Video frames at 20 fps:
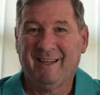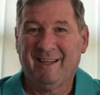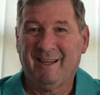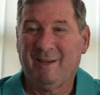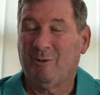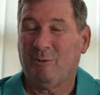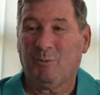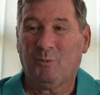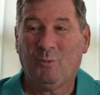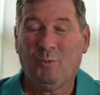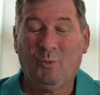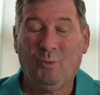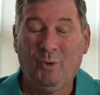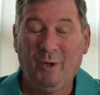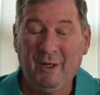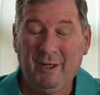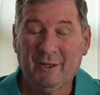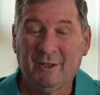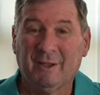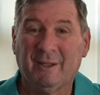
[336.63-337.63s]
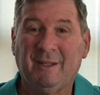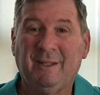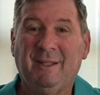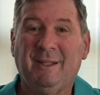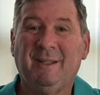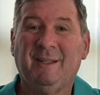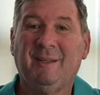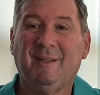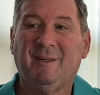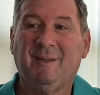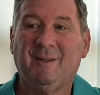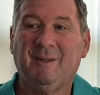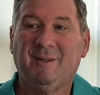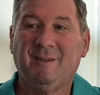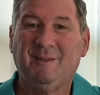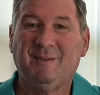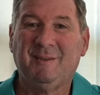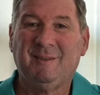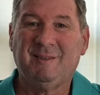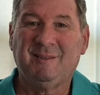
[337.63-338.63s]
It really
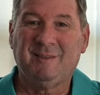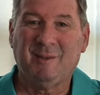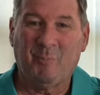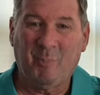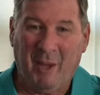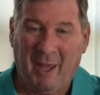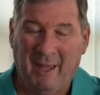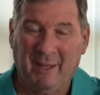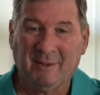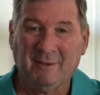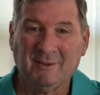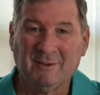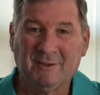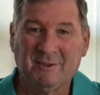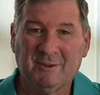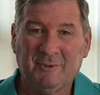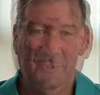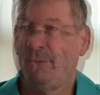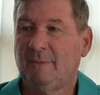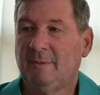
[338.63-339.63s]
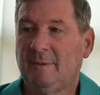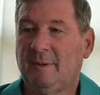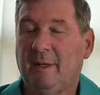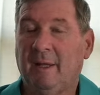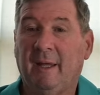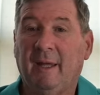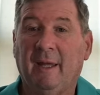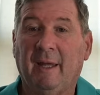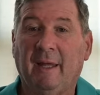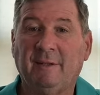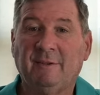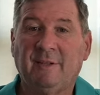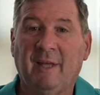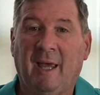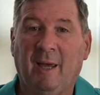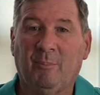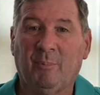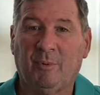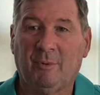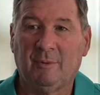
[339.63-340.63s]
depends.
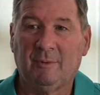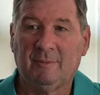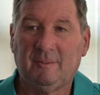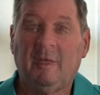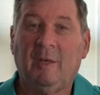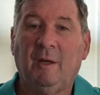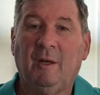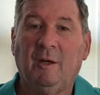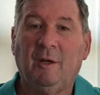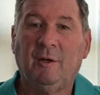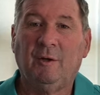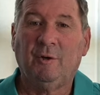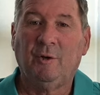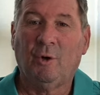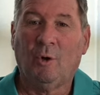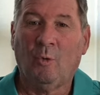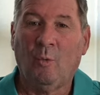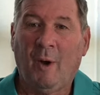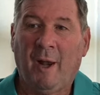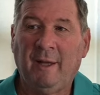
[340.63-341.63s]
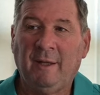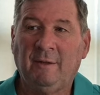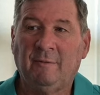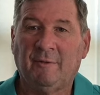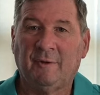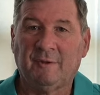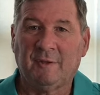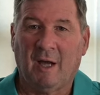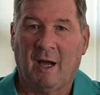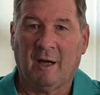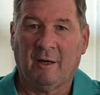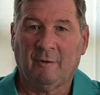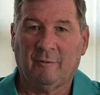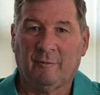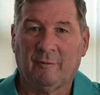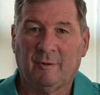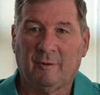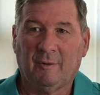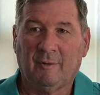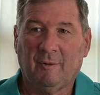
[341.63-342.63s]
Example, you're a wedding
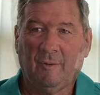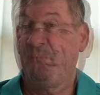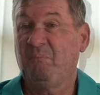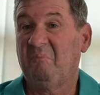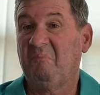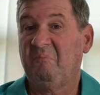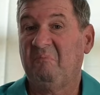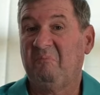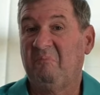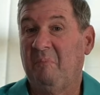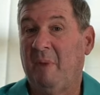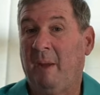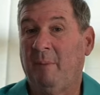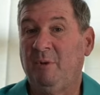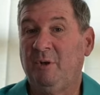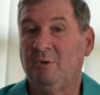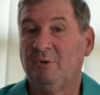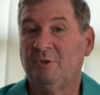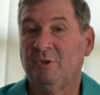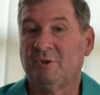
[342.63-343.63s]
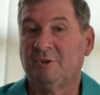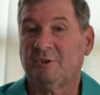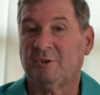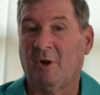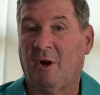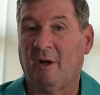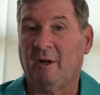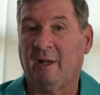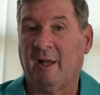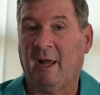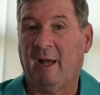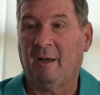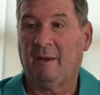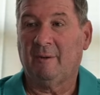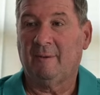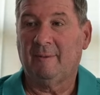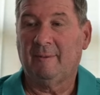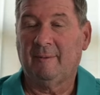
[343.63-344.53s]
photographer. Maybe you're just starting out.